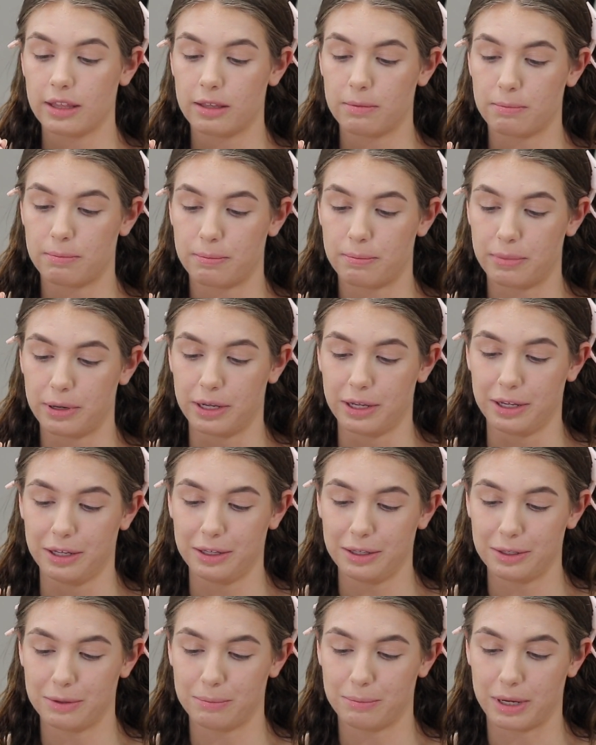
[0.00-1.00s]
the
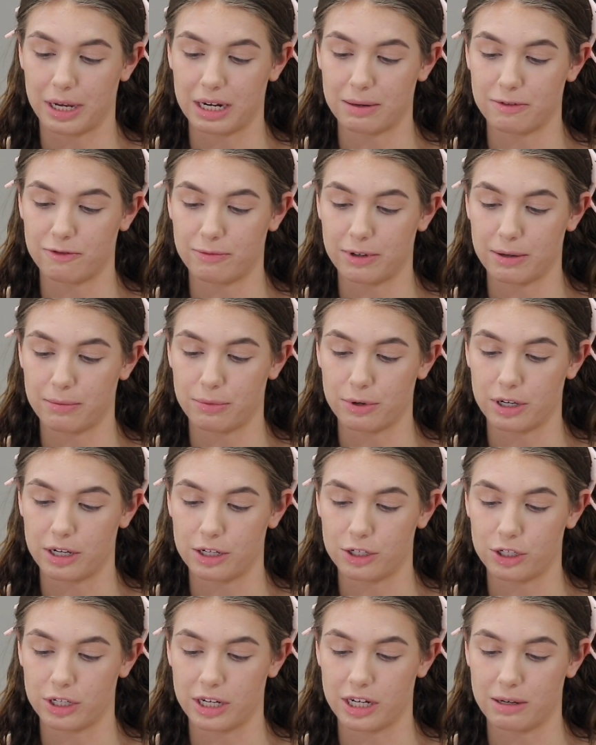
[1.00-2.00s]
bottom of my
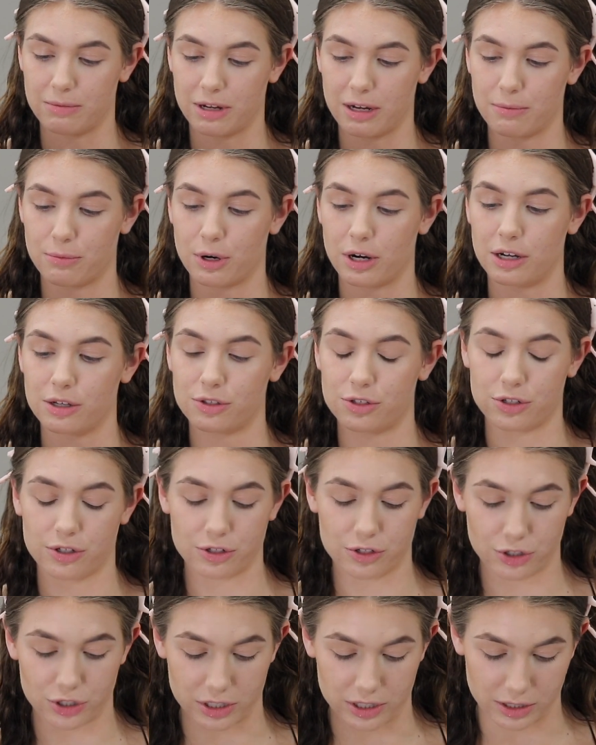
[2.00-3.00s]
brush into my
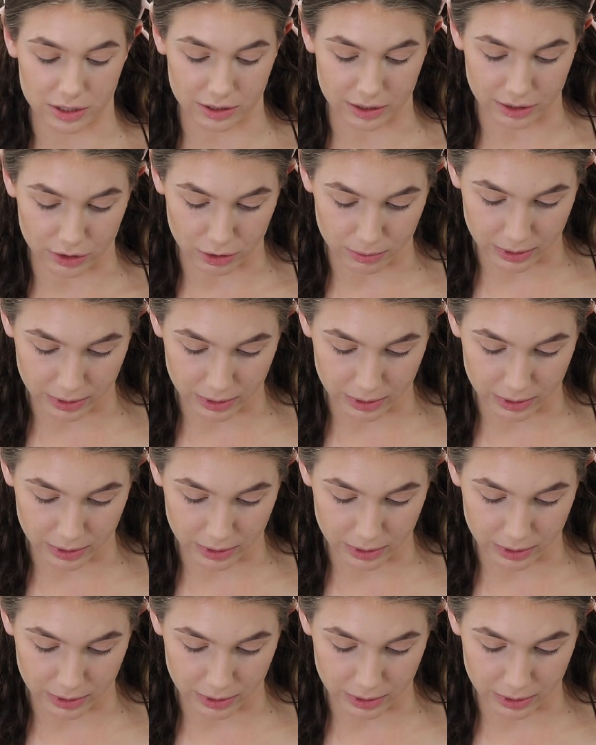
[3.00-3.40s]
bronzer just a little